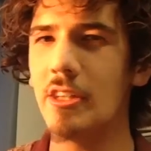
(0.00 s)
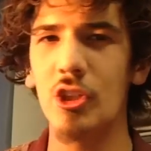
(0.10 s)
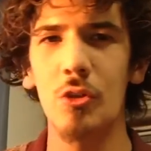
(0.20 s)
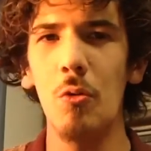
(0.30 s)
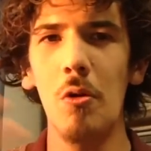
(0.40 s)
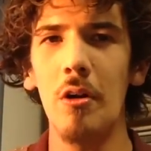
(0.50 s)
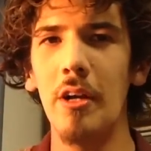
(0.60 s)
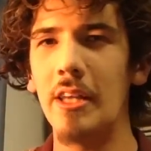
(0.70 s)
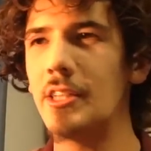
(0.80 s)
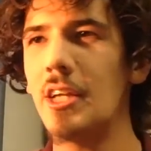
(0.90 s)
and the score
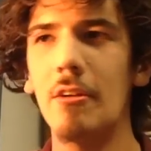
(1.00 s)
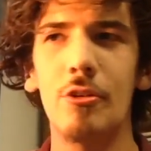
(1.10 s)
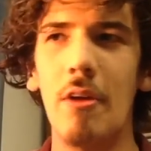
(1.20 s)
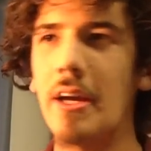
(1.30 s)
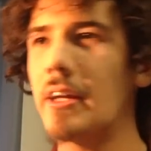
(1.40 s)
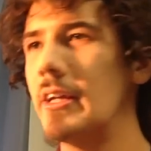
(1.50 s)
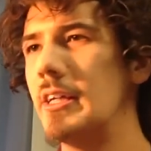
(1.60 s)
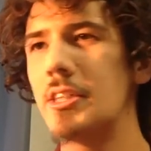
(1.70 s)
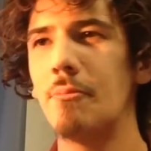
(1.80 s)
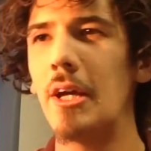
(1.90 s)
and the soundtrack
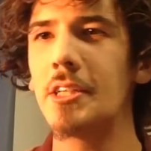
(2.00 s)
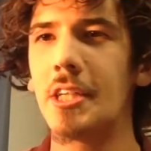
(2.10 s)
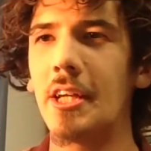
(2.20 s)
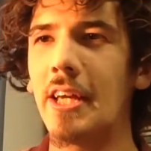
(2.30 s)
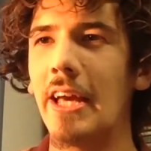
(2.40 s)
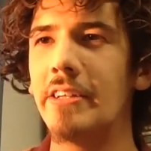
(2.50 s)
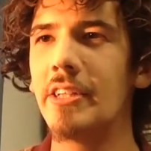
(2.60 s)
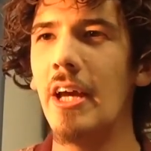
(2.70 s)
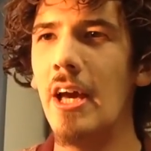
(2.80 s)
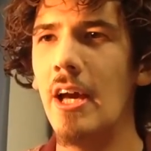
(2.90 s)
is amazing, and
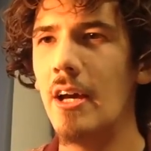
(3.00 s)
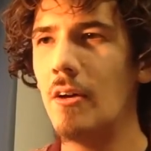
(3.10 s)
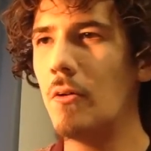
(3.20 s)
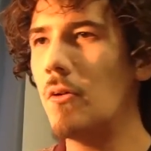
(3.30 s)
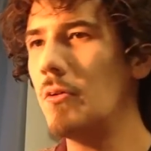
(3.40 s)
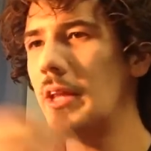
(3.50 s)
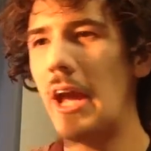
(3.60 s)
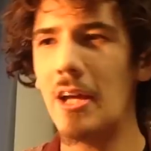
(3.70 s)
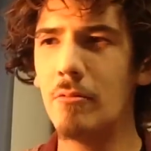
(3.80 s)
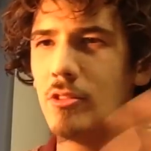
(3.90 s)
all the
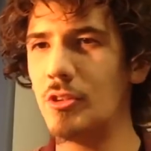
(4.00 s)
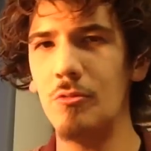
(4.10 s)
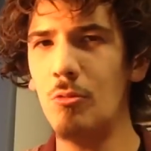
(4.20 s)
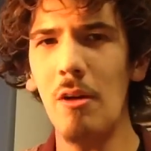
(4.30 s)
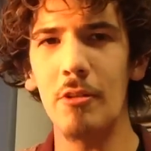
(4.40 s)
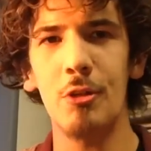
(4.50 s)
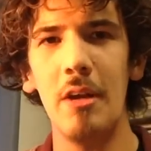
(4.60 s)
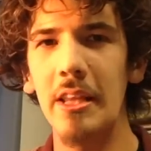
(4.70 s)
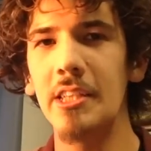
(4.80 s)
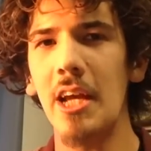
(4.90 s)
animals, whoever
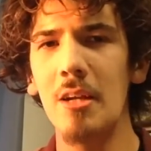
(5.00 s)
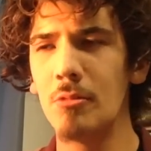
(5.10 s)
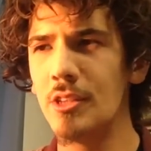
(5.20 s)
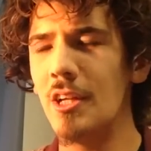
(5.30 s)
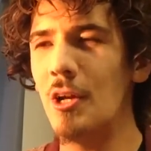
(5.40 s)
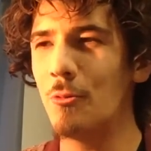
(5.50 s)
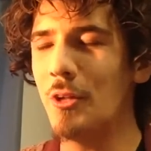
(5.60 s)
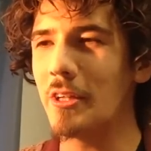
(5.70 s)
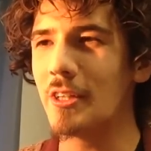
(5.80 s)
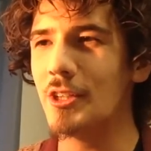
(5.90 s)
trained these animals did a
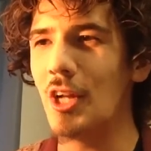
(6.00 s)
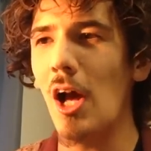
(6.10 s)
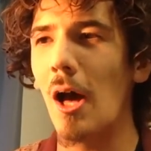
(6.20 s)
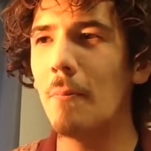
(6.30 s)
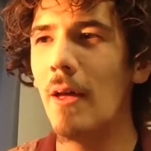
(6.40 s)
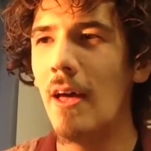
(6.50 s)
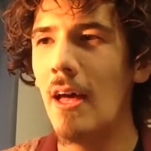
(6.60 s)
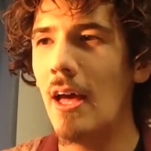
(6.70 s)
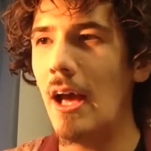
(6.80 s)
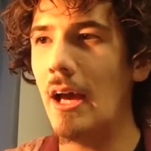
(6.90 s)
really good job,
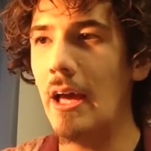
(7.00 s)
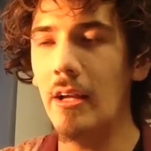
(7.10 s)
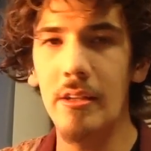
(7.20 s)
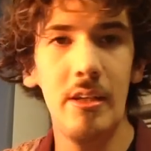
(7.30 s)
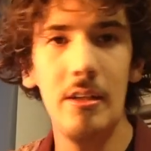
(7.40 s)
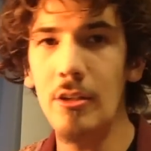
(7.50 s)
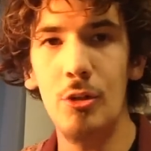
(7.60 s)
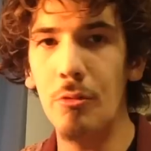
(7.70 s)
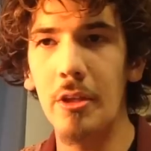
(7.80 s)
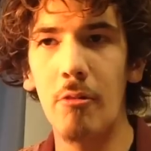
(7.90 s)
and
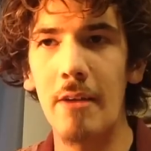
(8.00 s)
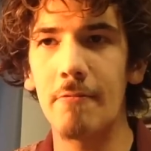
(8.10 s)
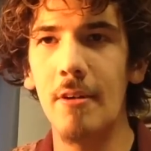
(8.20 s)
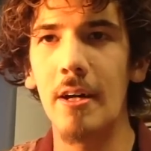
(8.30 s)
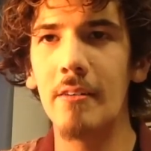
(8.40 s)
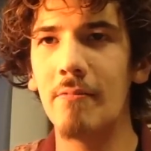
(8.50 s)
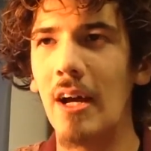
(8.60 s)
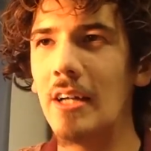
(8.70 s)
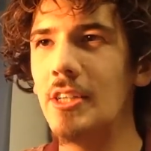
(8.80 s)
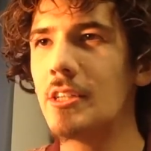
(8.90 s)
it's really great fun.
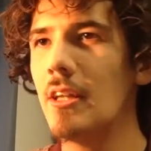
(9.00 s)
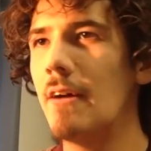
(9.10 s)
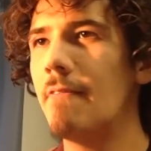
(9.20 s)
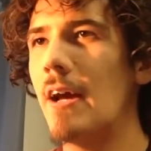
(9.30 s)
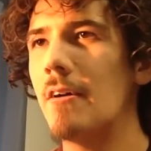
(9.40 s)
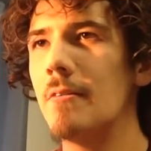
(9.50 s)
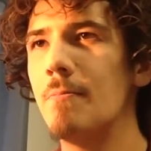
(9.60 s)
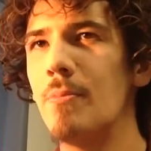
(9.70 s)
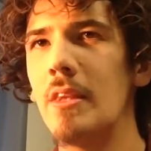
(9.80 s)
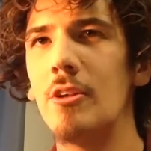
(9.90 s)
I just love how
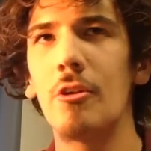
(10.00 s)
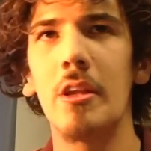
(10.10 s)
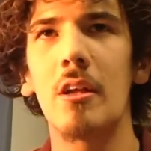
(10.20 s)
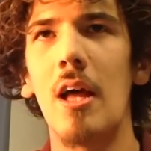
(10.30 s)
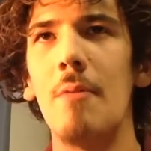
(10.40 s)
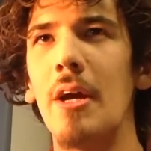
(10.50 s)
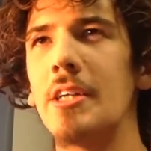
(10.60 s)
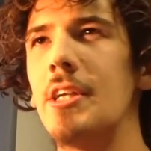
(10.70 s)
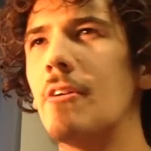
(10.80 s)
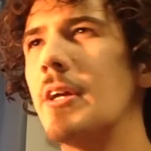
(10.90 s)
during the
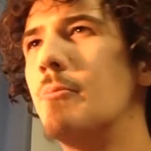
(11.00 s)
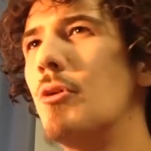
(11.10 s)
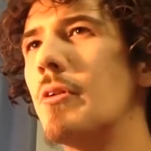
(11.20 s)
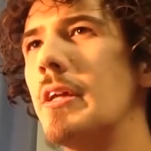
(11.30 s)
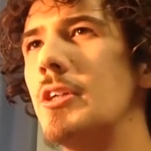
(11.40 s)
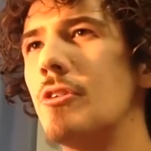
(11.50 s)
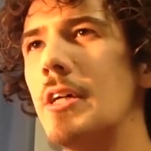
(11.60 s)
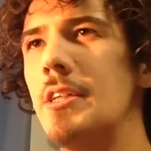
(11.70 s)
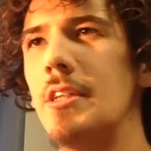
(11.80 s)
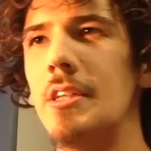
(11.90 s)
climax area, Mowgli
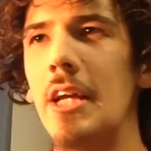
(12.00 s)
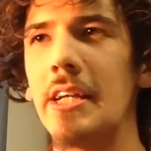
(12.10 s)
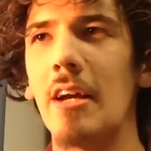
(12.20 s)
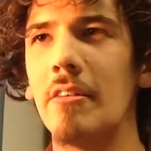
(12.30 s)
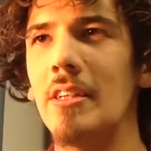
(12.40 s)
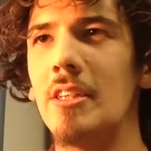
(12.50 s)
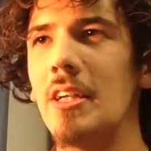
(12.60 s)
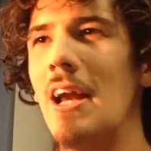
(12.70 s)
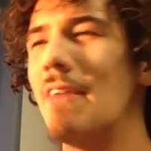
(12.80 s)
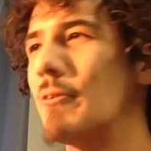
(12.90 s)
tries to take down each
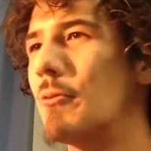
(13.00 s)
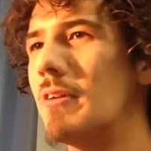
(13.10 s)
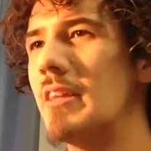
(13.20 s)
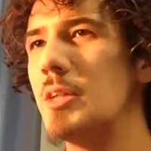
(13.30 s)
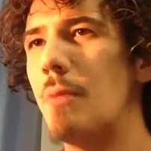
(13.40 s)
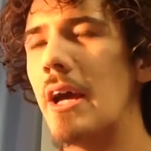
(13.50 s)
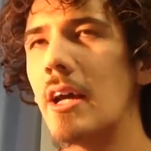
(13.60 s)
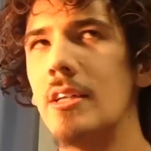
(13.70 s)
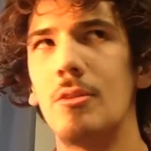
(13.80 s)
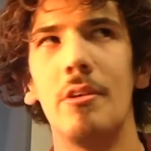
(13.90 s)
and every one of these bad
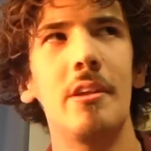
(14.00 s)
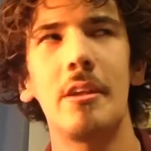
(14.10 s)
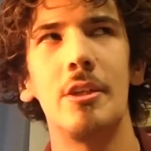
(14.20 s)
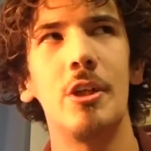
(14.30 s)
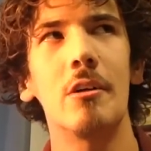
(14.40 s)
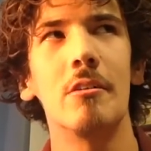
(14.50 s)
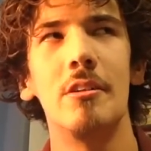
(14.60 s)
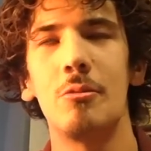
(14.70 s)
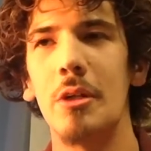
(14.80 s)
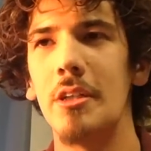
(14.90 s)
guys. So I think the jungle
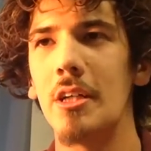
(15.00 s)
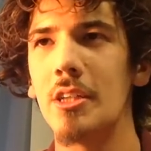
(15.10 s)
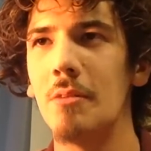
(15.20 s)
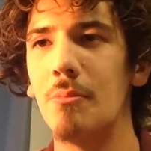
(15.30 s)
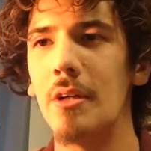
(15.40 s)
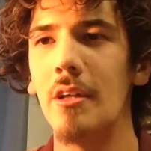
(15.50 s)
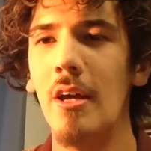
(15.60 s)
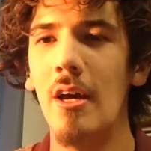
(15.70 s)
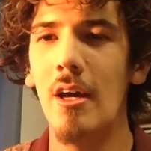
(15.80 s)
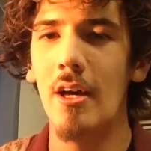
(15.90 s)
is what does it, but
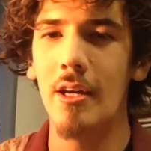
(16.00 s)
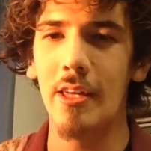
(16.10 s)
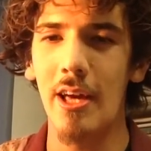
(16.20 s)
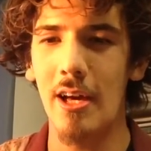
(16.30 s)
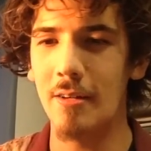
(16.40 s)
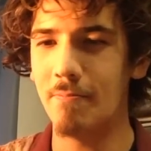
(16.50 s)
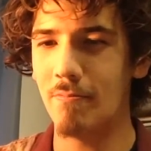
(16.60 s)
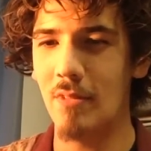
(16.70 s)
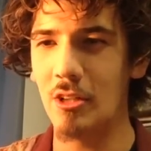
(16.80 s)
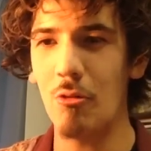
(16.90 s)
yeah,
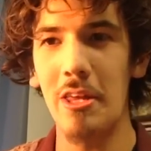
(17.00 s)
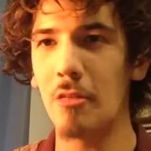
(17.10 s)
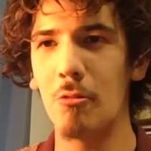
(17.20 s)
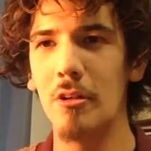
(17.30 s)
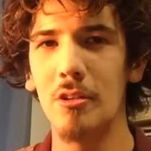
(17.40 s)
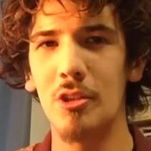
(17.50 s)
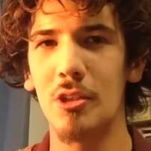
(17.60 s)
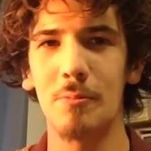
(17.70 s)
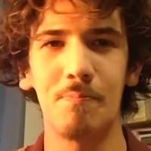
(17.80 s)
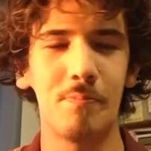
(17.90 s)
great thrills,